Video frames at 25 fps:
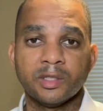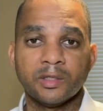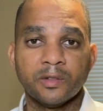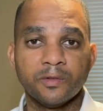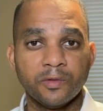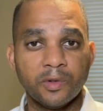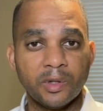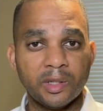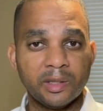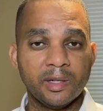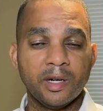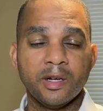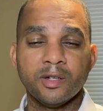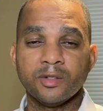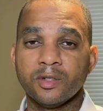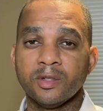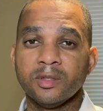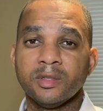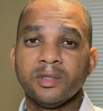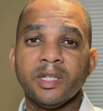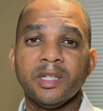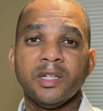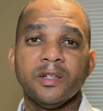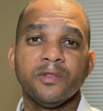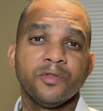the freelancers,
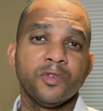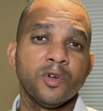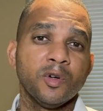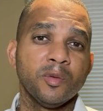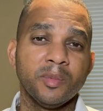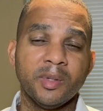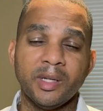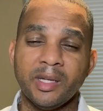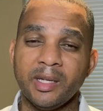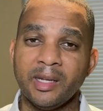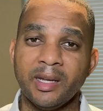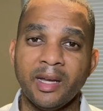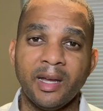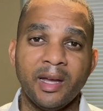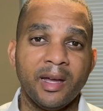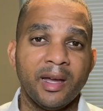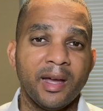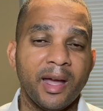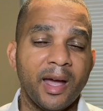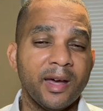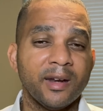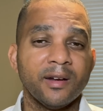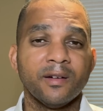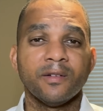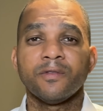did it for me
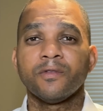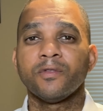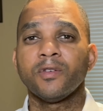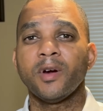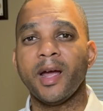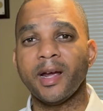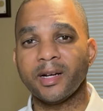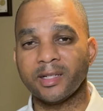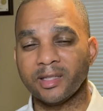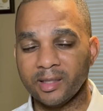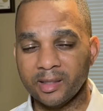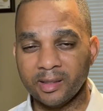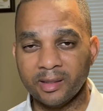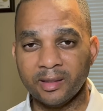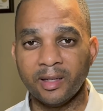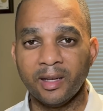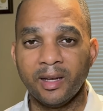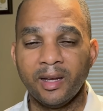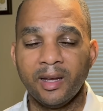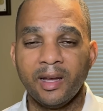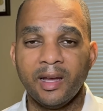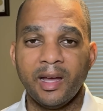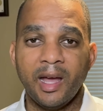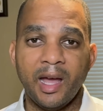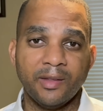at a fraction
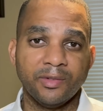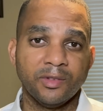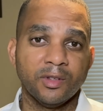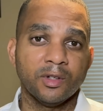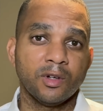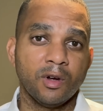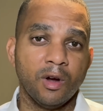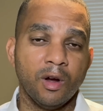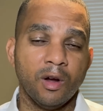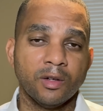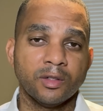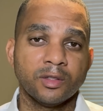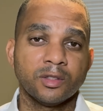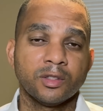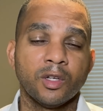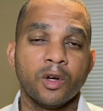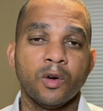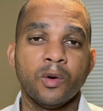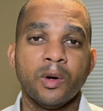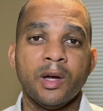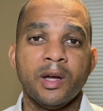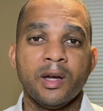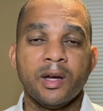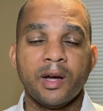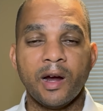at the cost.
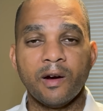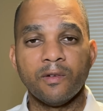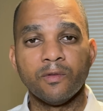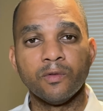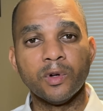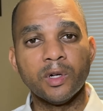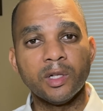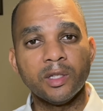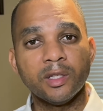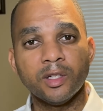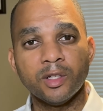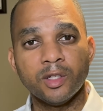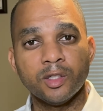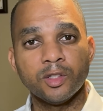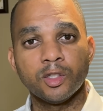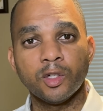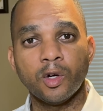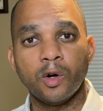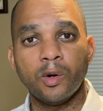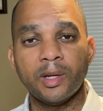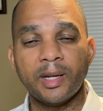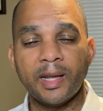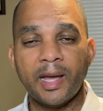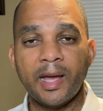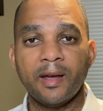So I've really
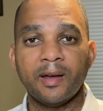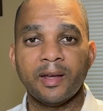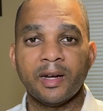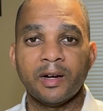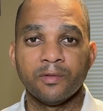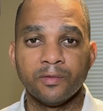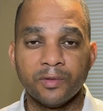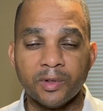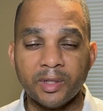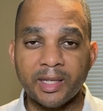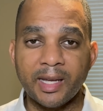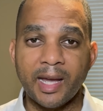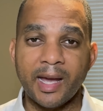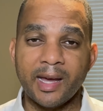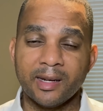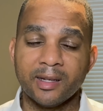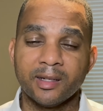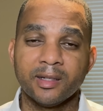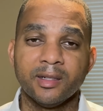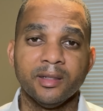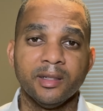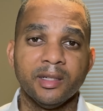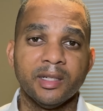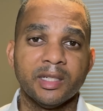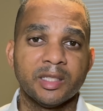enjoyed it, and I've really had a
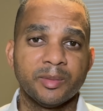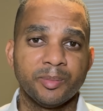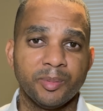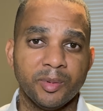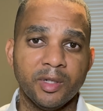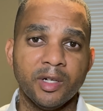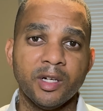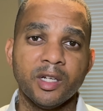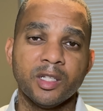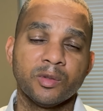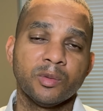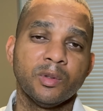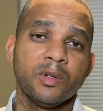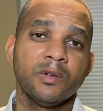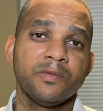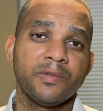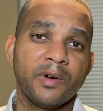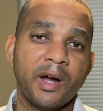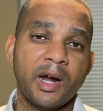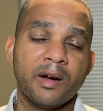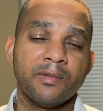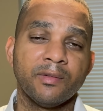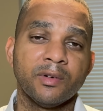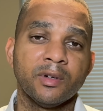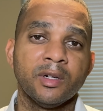good experience with
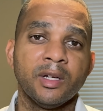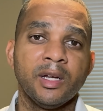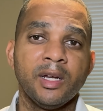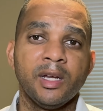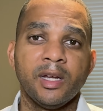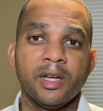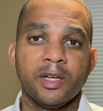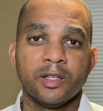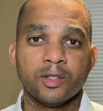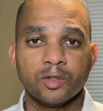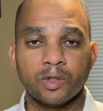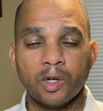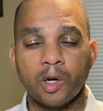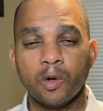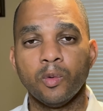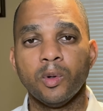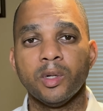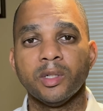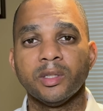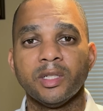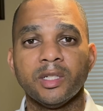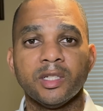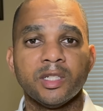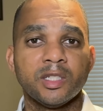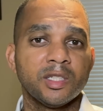Fiverr, and so I
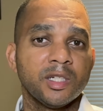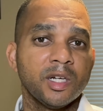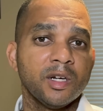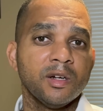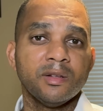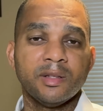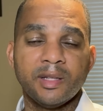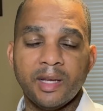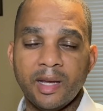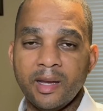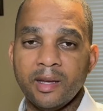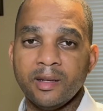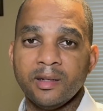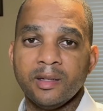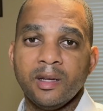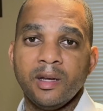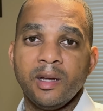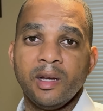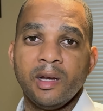wanted to share that